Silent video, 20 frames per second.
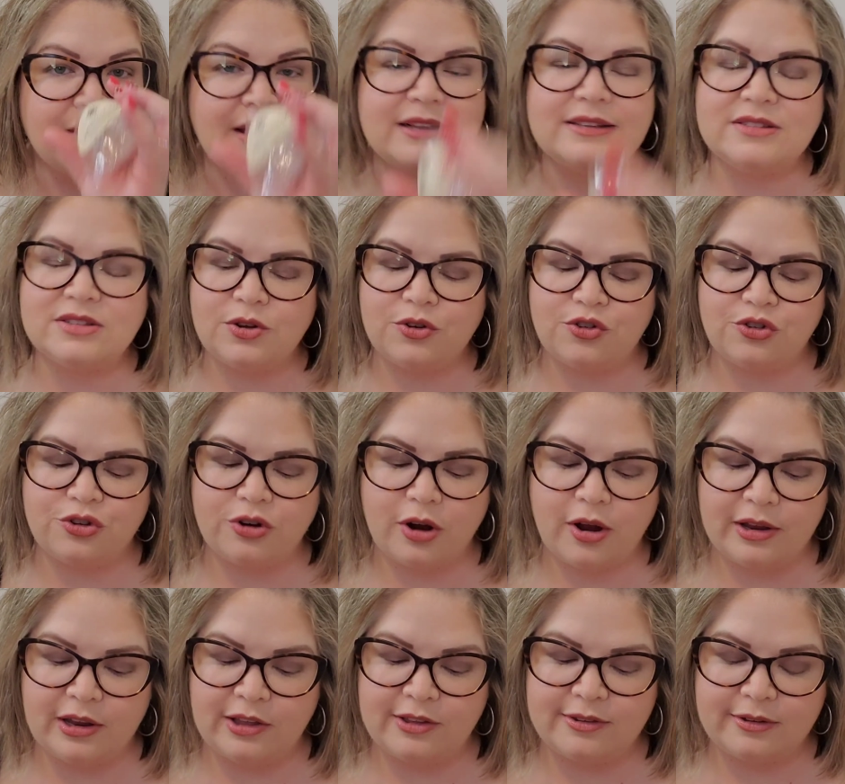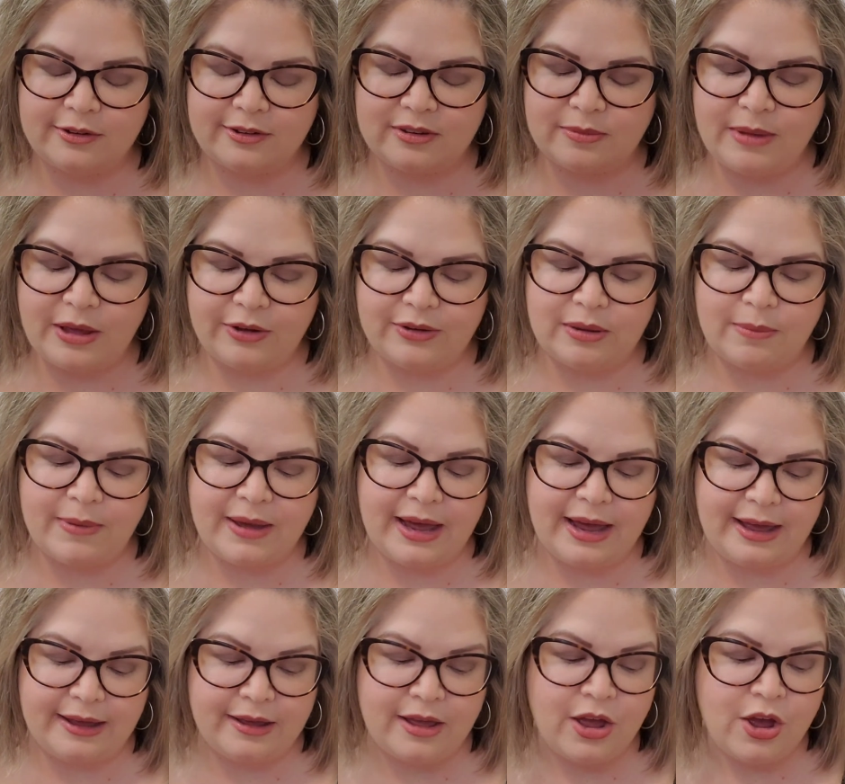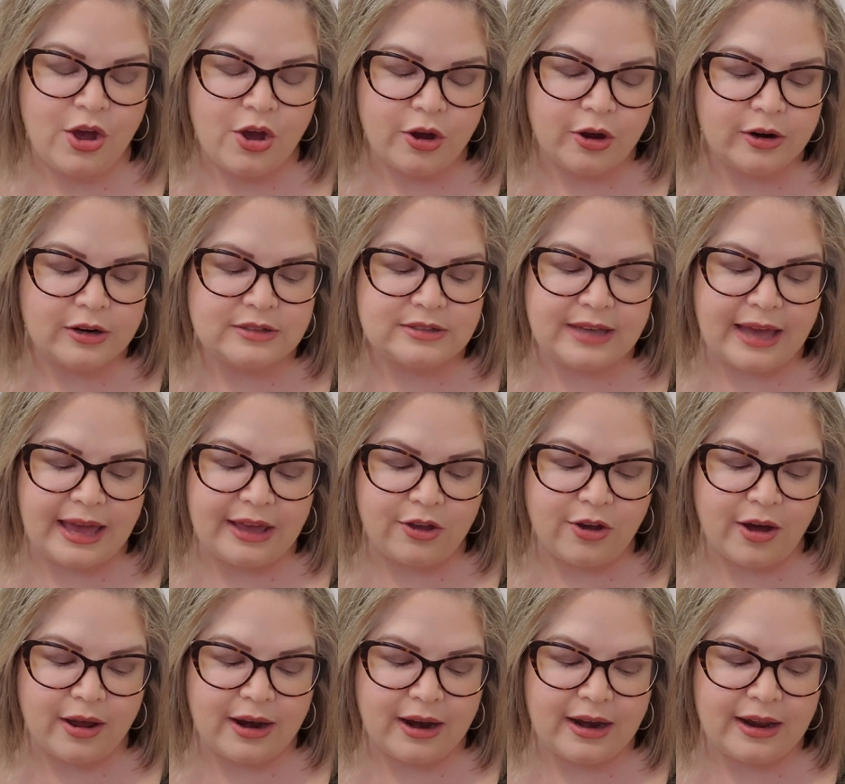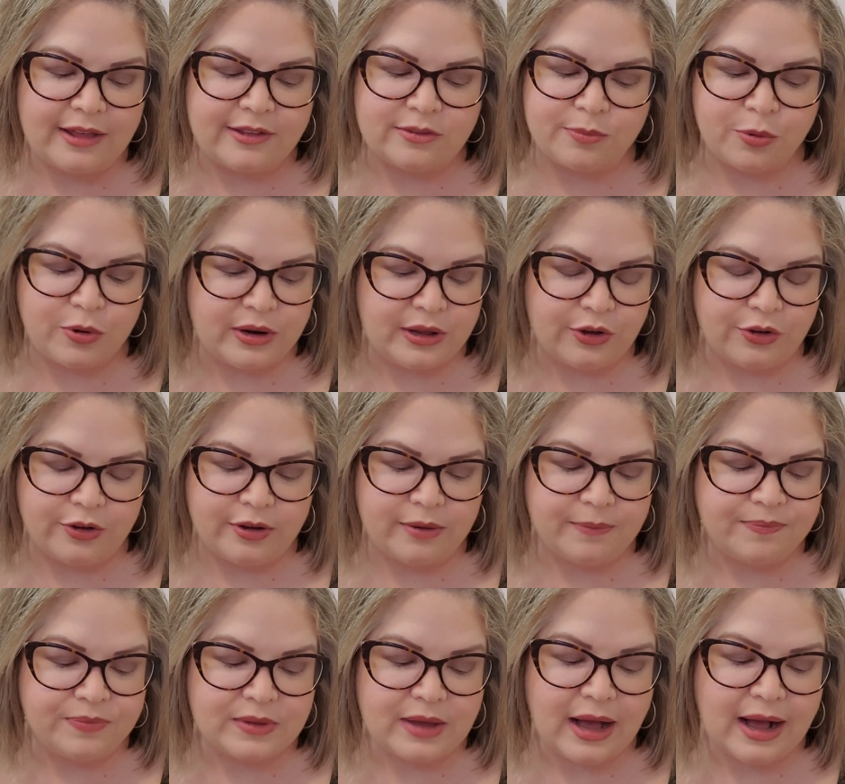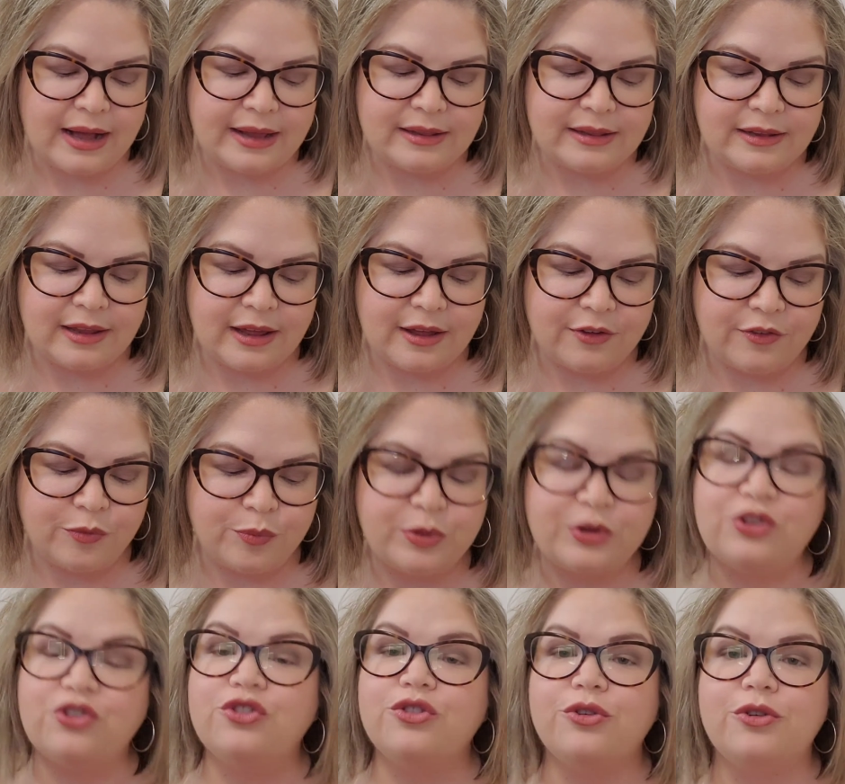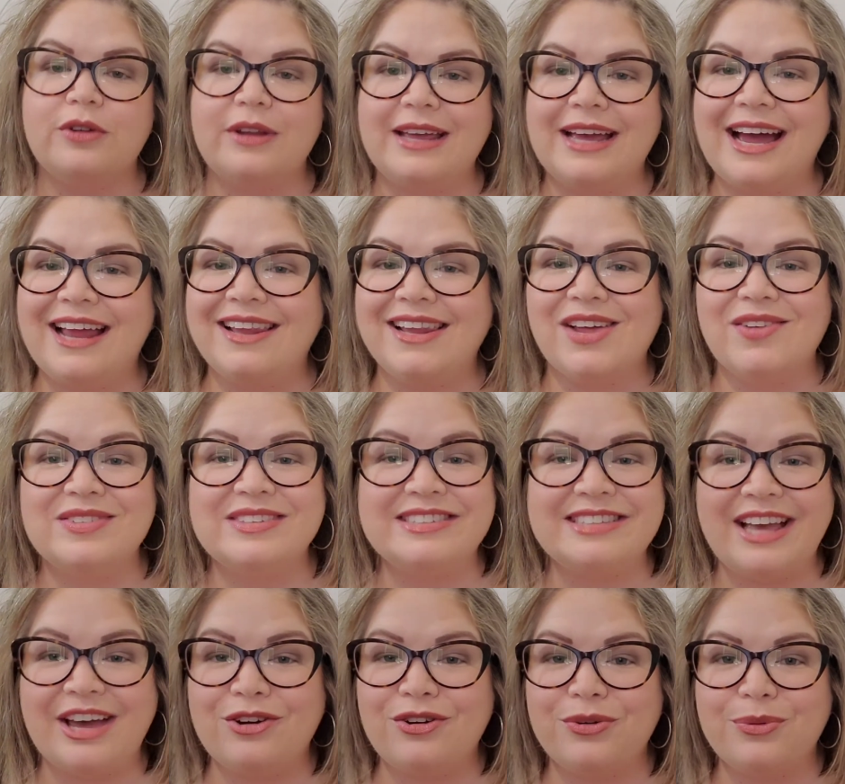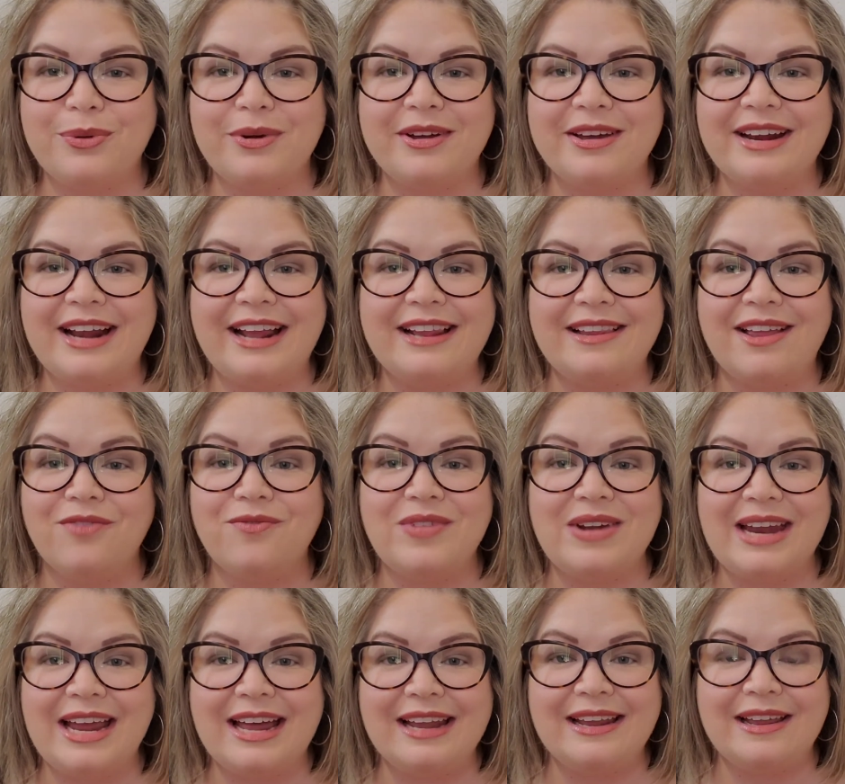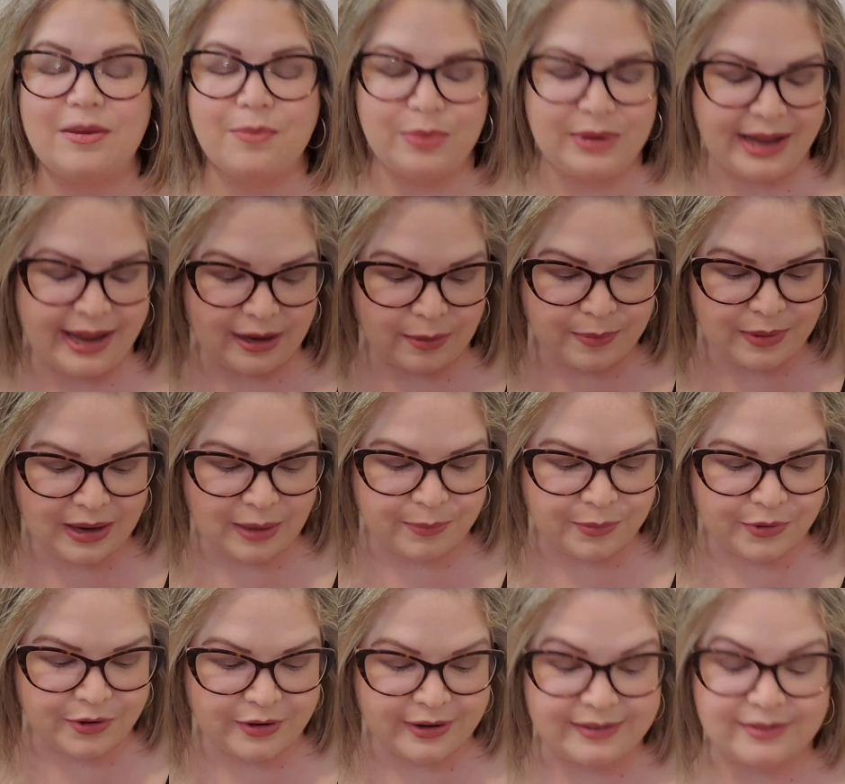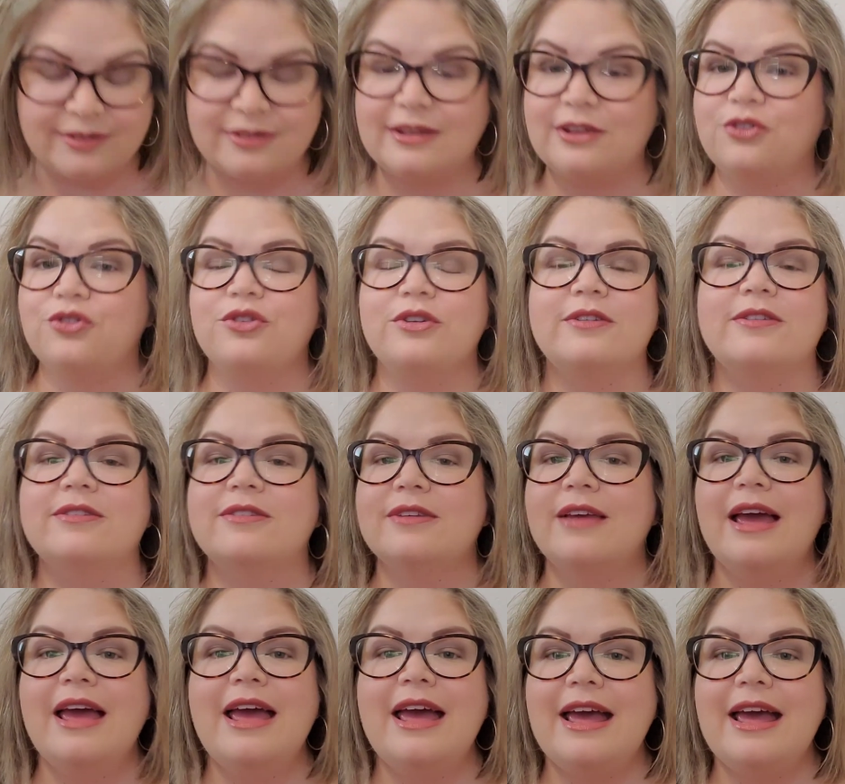It's so strong, you still smell it in the bag. Her take on it is pretty good. I love patchouli, I love sandalwood, I love vanilla, black pepper, and citrus.